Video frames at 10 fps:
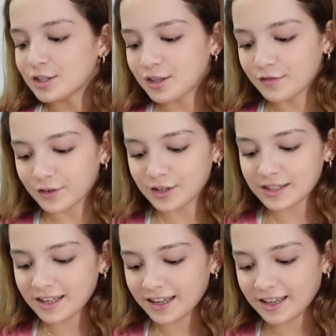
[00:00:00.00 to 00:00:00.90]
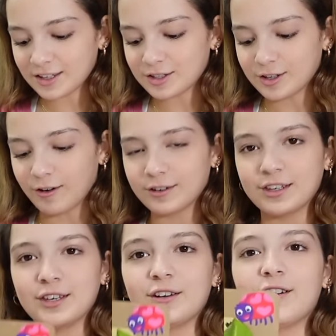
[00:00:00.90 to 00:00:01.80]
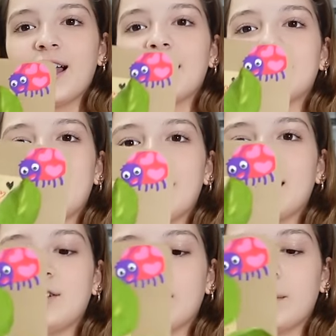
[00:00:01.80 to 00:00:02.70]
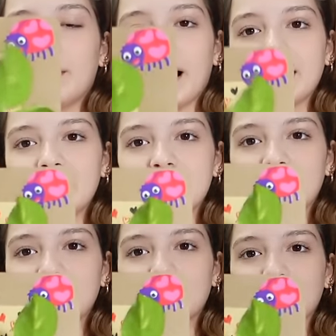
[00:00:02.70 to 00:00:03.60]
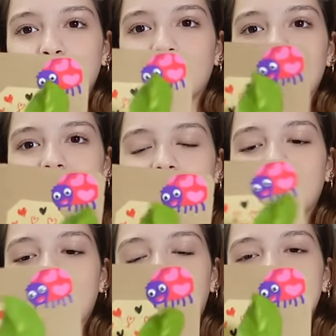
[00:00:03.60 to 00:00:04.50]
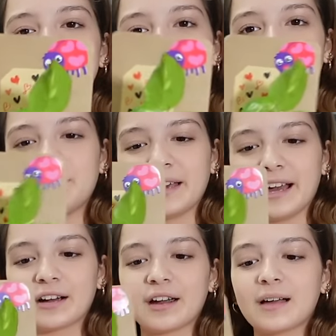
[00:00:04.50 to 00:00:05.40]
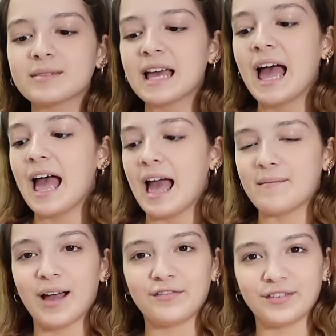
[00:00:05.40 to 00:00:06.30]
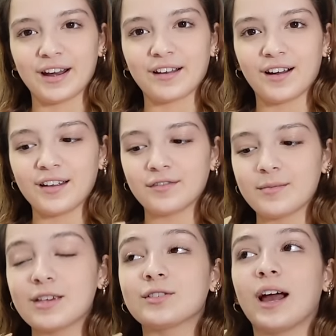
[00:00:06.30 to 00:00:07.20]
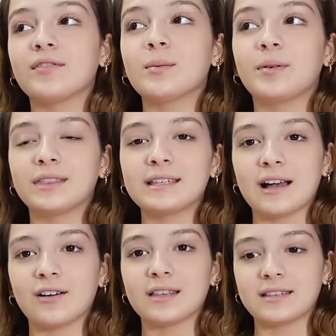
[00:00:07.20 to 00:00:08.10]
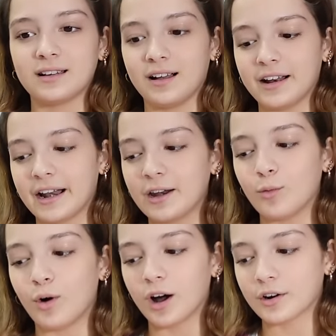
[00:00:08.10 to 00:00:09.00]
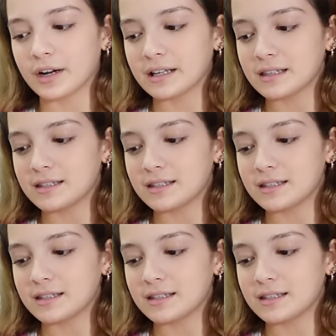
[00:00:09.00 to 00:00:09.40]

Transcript: So the first thing is so cute. They You could buy these at the school. It's little Valentine's plant grams and my friend got it for me. So I have to put this out in the sun and I need to water it and